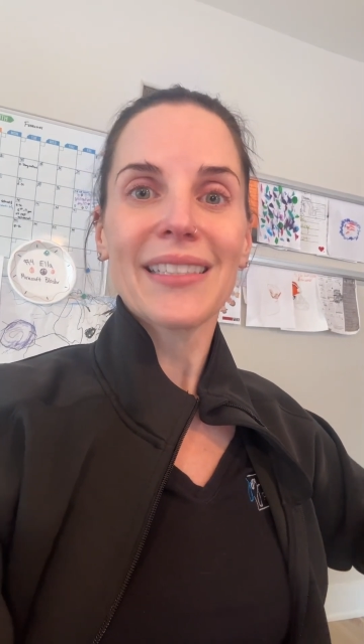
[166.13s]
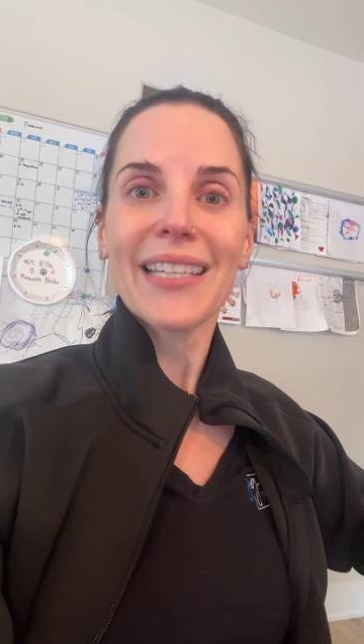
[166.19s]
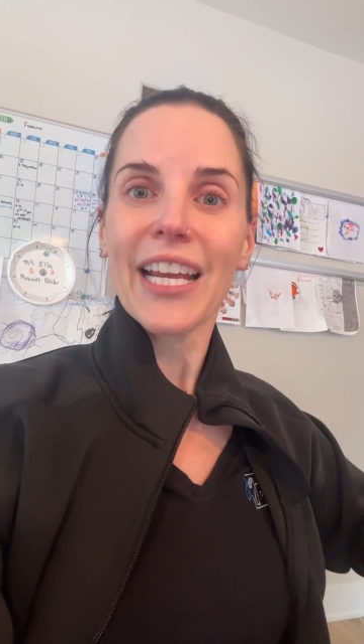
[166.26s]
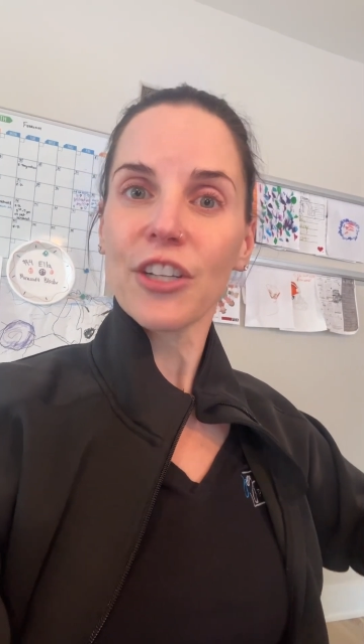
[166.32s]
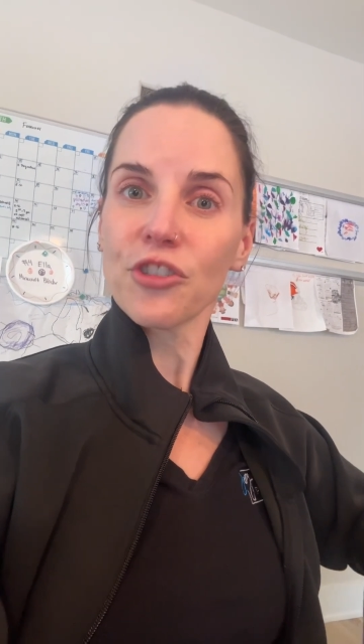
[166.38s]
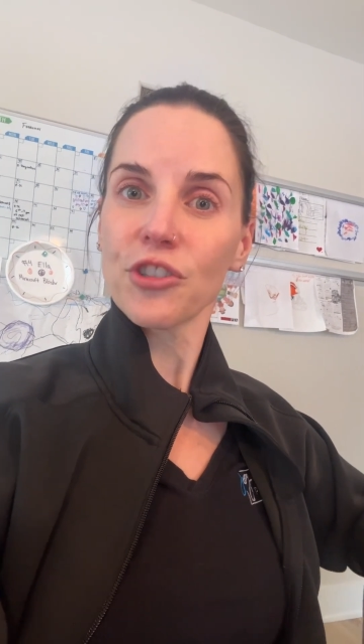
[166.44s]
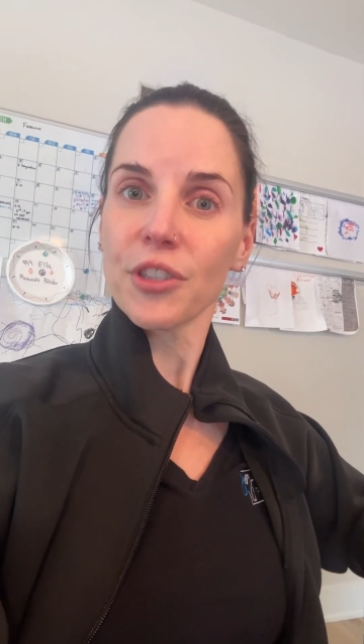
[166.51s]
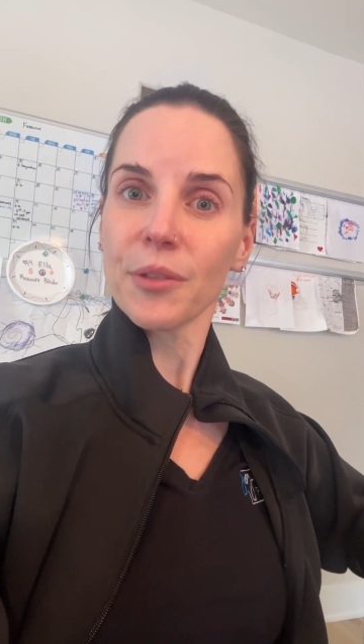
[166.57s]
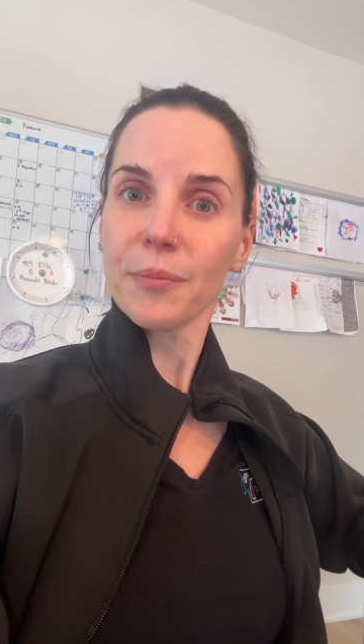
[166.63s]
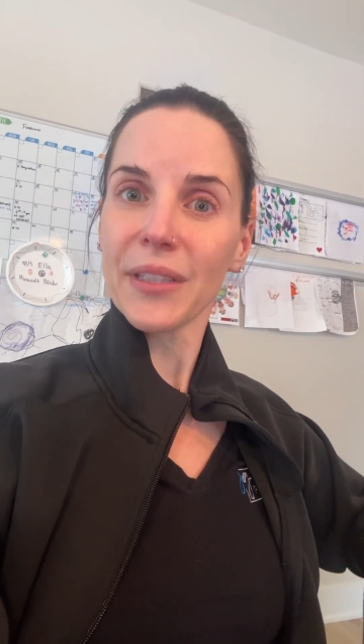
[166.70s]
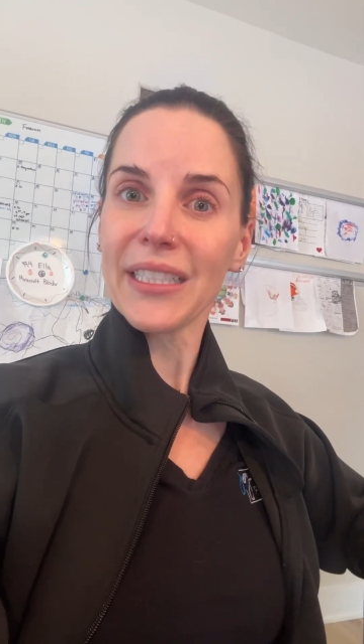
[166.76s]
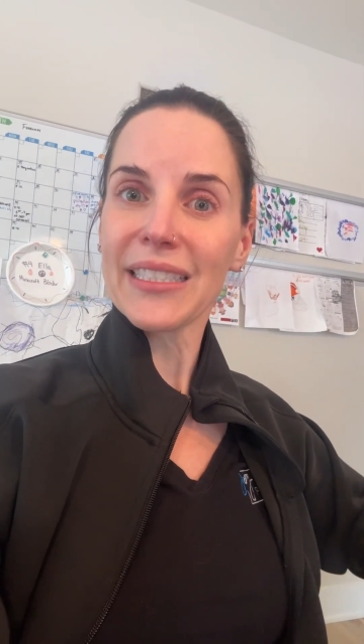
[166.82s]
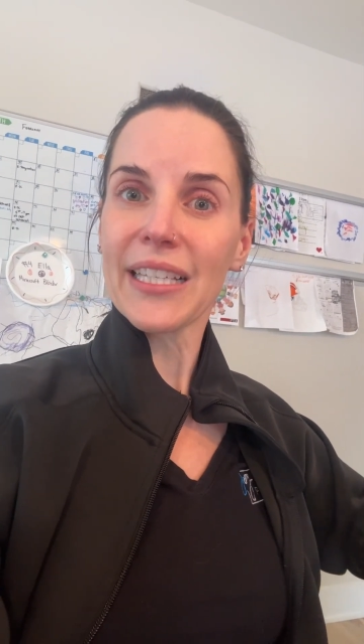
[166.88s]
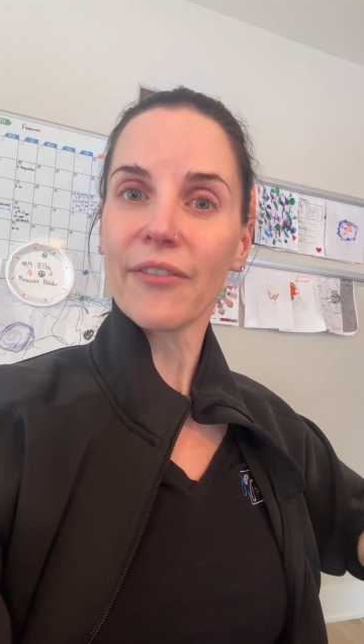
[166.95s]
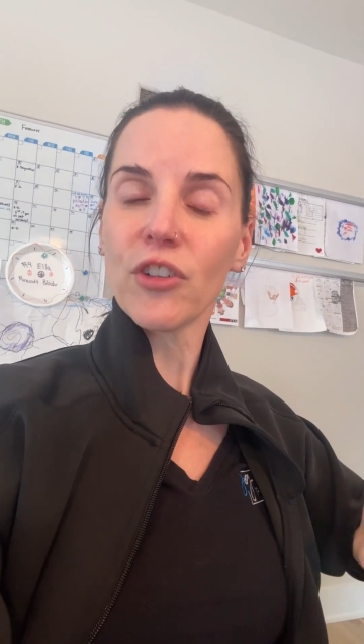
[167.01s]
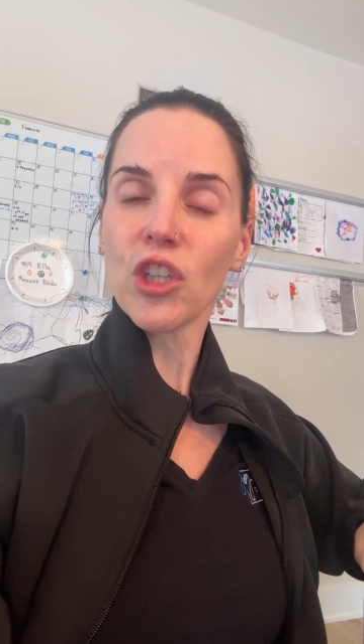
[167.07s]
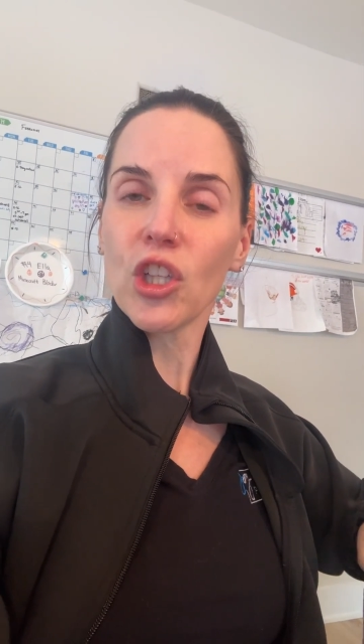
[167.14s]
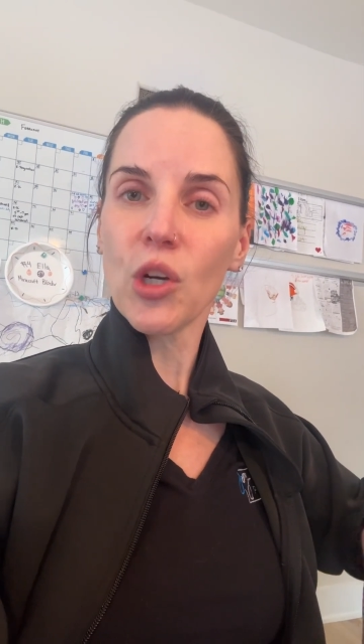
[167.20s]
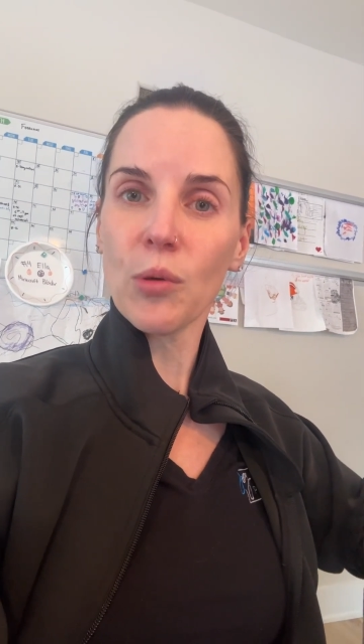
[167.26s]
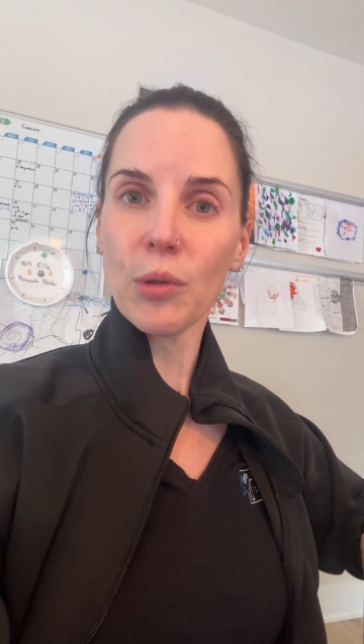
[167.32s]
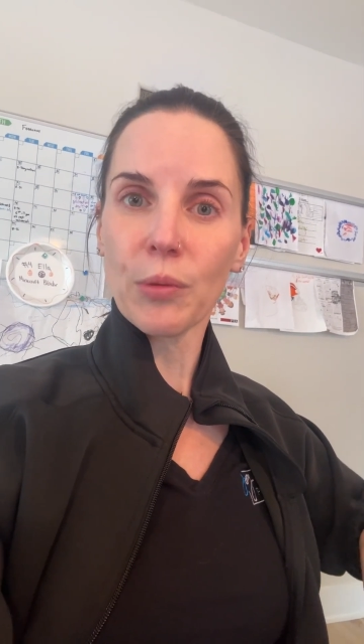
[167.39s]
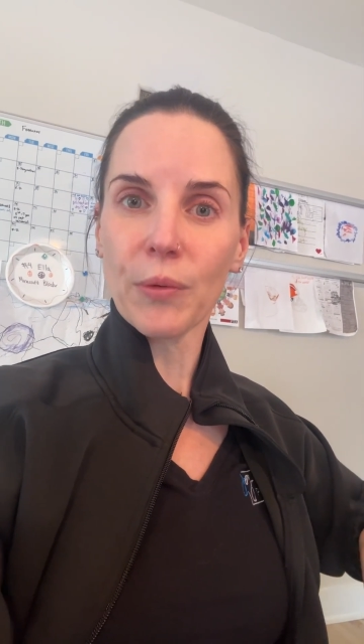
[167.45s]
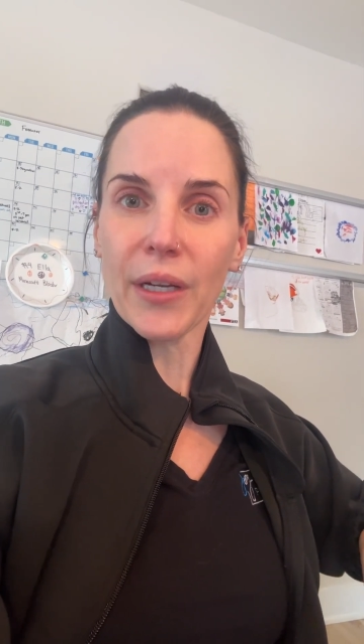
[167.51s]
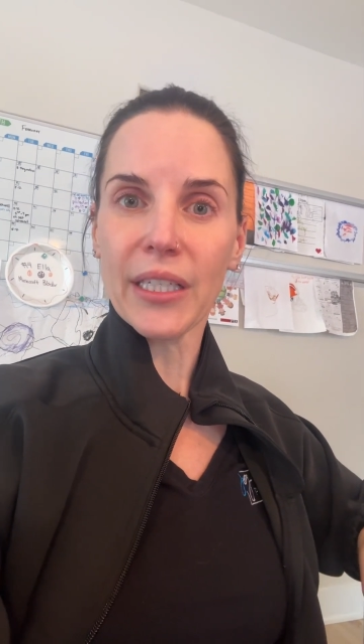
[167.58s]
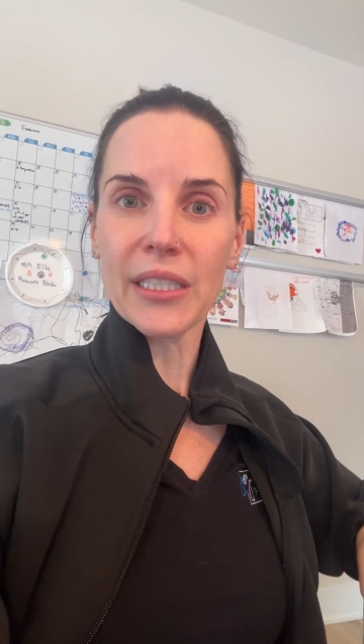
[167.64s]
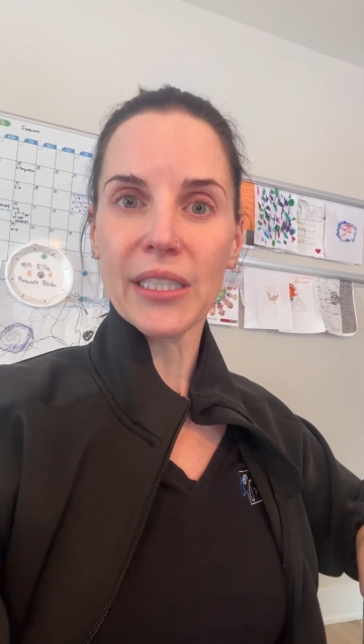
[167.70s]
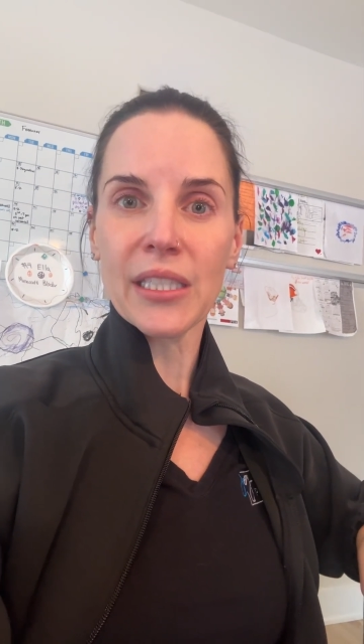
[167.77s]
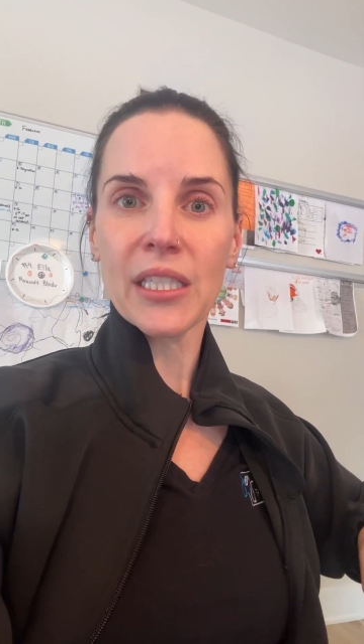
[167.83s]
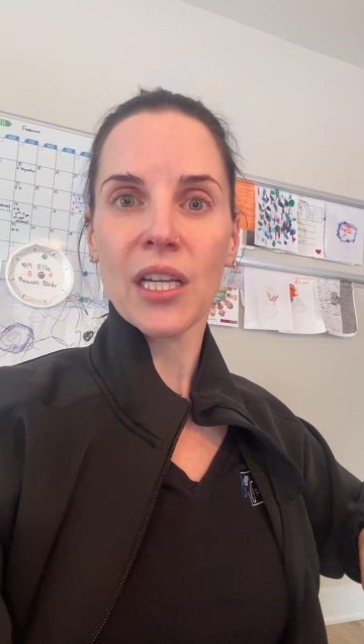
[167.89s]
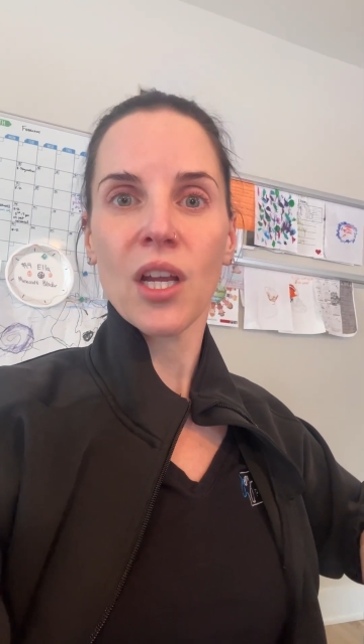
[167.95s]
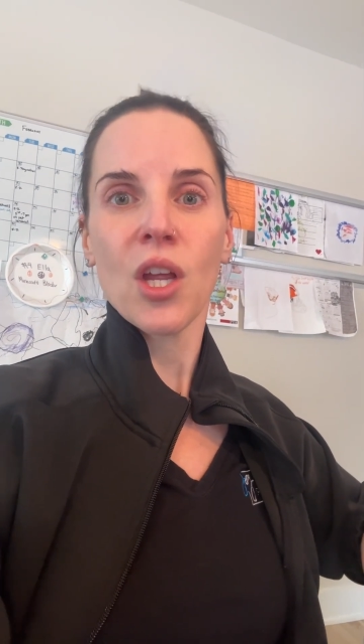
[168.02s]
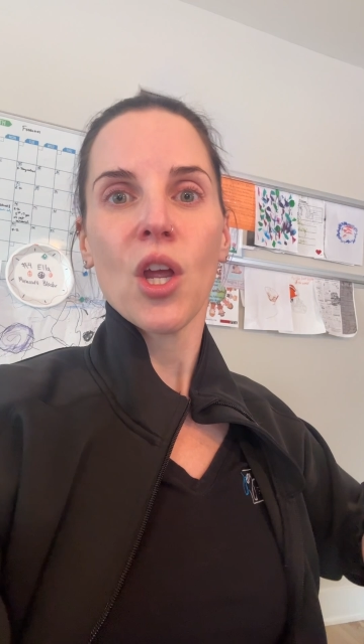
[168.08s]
Textured implants have a lower risk,